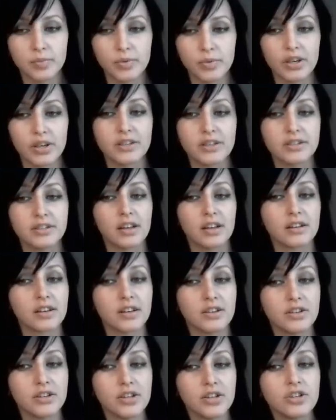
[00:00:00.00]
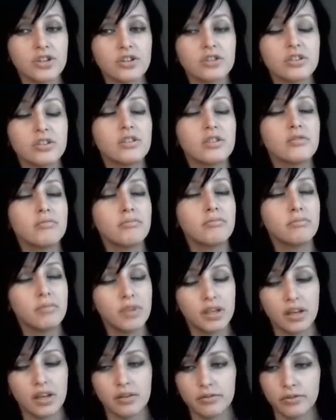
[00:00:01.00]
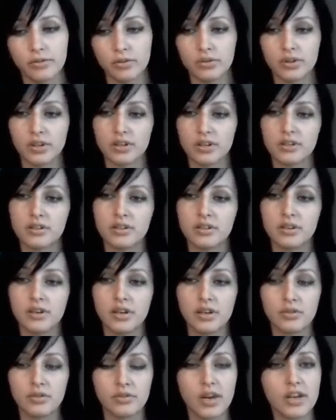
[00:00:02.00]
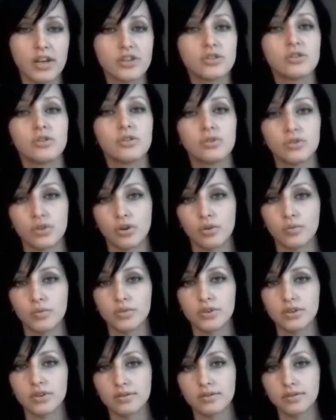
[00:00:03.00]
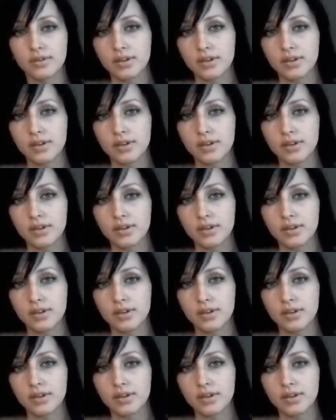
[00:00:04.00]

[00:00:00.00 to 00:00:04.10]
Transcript: its unconditional meaningfulness in rational terms.